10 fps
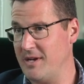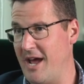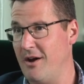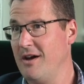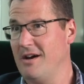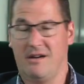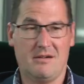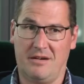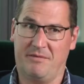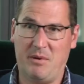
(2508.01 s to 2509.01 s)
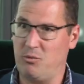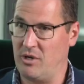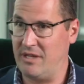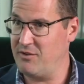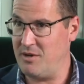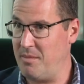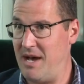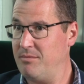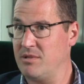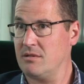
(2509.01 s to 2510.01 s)
Now, Okay. If people want to live in an
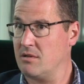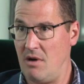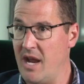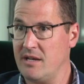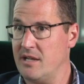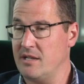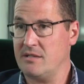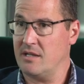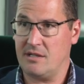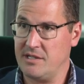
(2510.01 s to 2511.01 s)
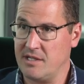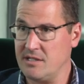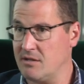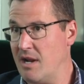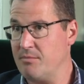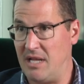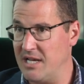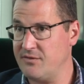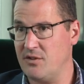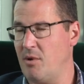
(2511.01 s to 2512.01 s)
apartment, great, and I think there's a great
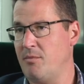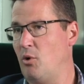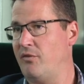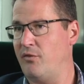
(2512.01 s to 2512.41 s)
place for them. I'm all